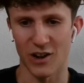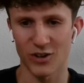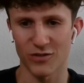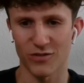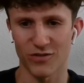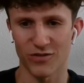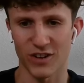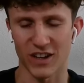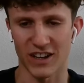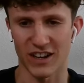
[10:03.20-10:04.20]
a lot of
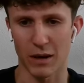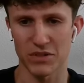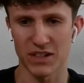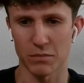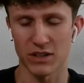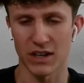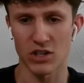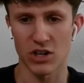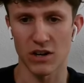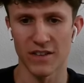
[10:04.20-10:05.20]
uh, upside
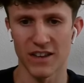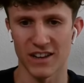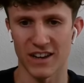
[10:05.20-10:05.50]
potential